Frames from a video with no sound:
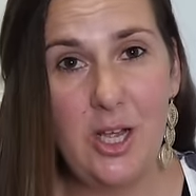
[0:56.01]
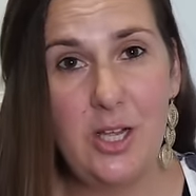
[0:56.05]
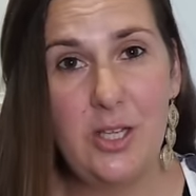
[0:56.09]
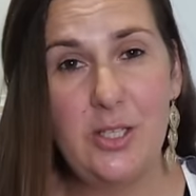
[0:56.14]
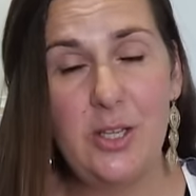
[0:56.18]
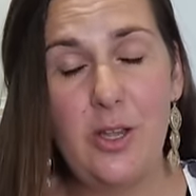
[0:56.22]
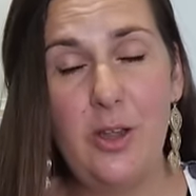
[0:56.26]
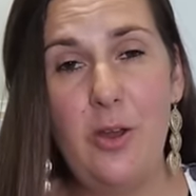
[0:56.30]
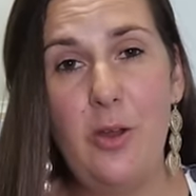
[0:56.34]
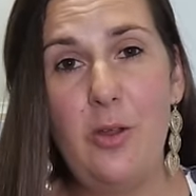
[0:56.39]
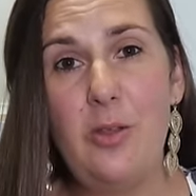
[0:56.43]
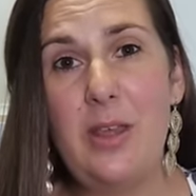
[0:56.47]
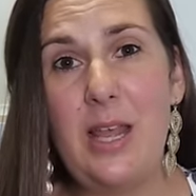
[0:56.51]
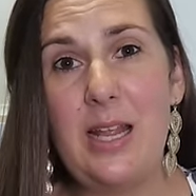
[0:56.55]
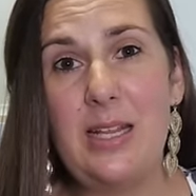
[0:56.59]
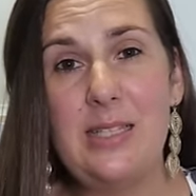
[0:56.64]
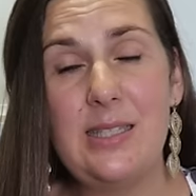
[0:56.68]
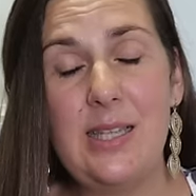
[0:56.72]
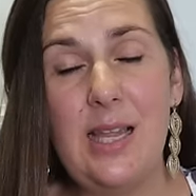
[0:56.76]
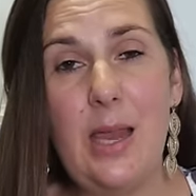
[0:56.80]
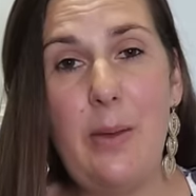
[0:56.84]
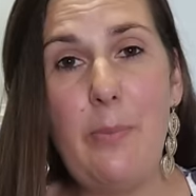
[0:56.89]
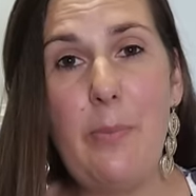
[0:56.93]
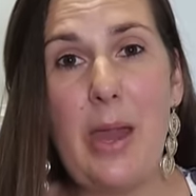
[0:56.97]
So they
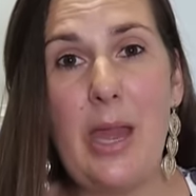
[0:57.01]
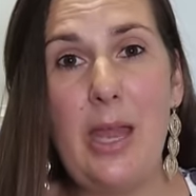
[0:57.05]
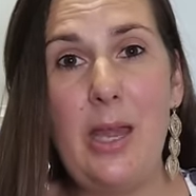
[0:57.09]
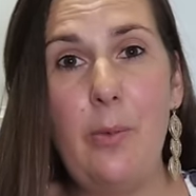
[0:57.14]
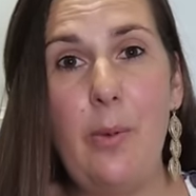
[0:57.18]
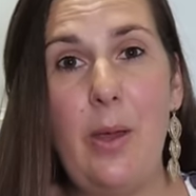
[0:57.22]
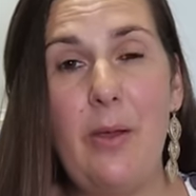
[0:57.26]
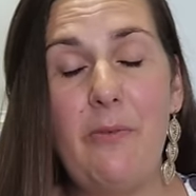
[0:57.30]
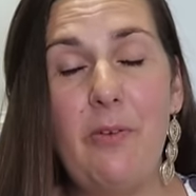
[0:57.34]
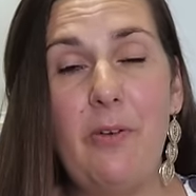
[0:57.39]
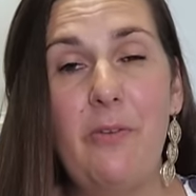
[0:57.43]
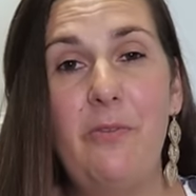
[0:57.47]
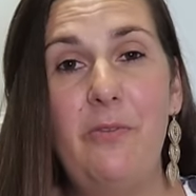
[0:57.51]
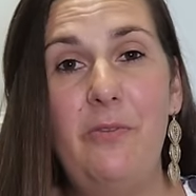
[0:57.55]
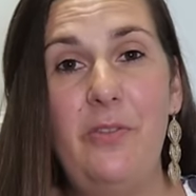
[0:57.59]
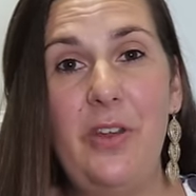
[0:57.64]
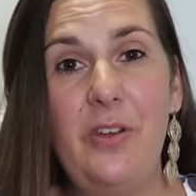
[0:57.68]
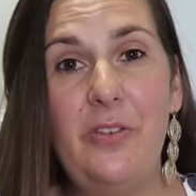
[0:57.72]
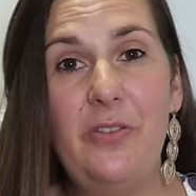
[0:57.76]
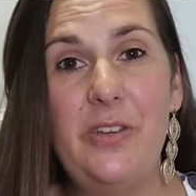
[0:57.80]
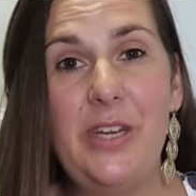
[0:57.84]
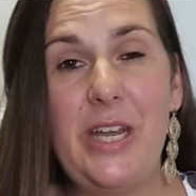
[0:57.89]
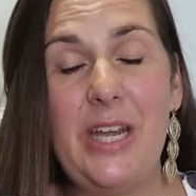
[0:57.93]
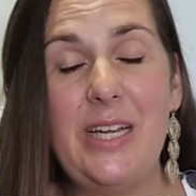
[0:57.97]
sleep anywhere from
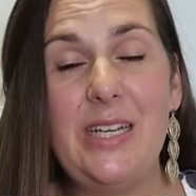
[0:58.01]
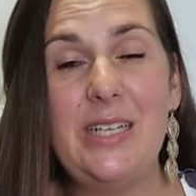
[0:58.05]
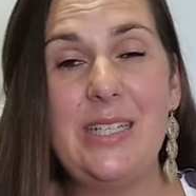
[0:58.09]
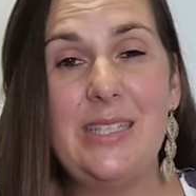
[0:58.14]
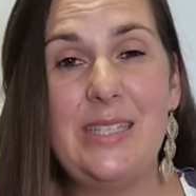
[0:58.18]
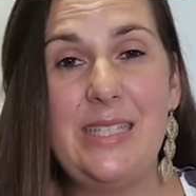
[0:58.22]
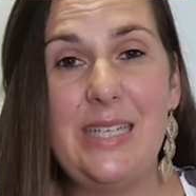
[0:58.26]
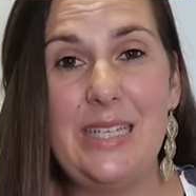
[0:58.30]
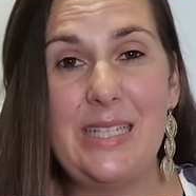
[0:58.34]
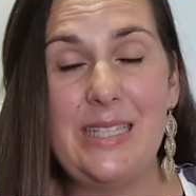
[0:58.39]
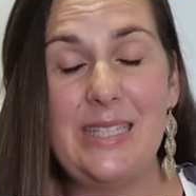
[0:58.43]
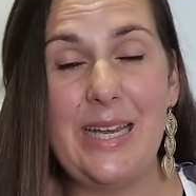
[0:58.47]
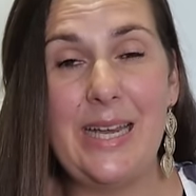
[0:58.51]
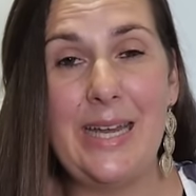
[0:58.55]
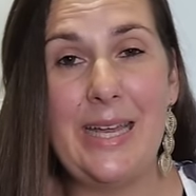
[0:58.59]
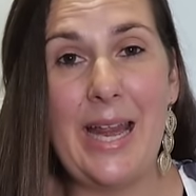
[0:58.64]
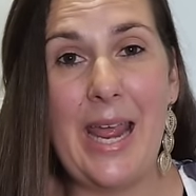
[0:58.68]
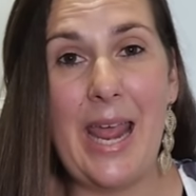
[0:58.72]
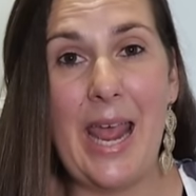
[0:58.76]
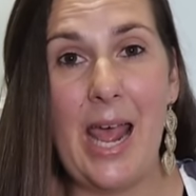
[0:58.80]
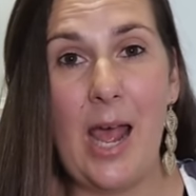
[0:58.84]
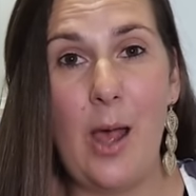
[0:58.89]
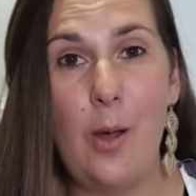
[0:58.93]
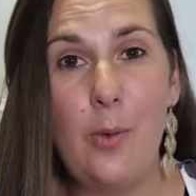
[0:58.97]
15 to 16
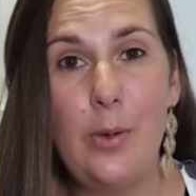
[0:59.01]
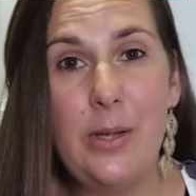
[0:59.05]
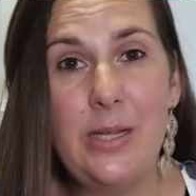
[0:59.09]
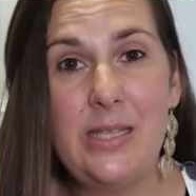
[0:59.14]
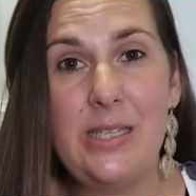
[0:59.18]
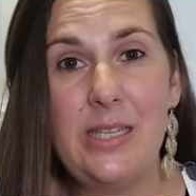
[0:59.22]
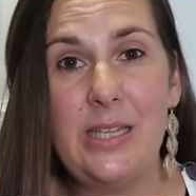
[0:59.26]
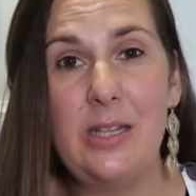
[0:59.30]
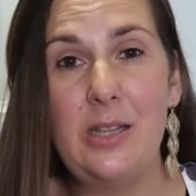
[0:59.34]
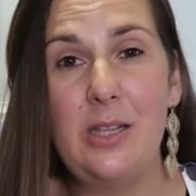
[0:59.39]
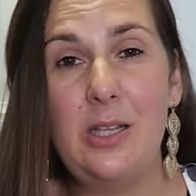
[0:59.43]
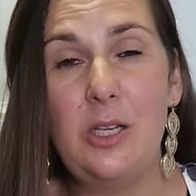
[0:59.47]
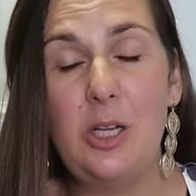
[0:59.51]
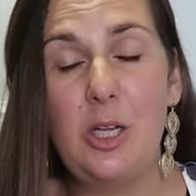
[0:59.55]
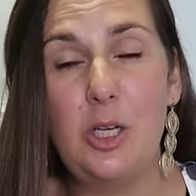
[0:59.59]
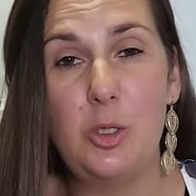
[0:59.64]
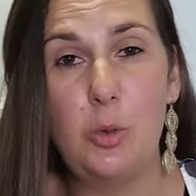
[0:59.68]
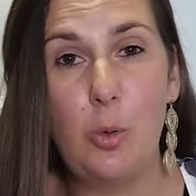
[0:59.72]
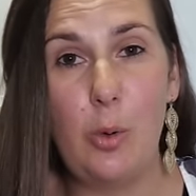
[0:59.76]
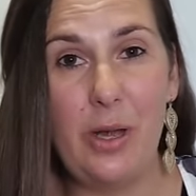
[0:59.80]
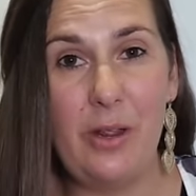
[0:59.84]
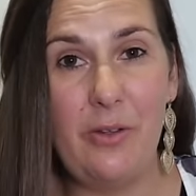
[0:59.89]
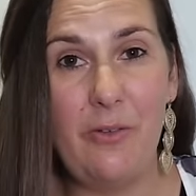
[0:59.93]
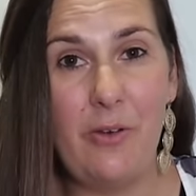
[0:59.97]
hours in a
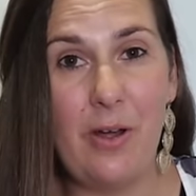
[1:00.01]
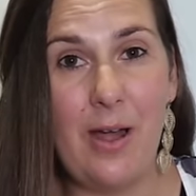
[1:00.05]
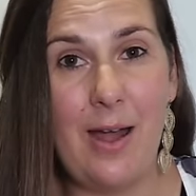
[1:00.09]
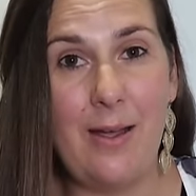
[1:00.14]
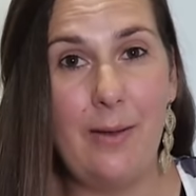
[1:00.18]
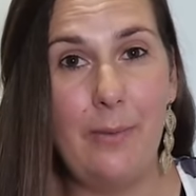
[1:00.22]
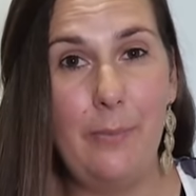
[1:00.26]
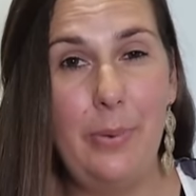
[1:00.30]
24-hour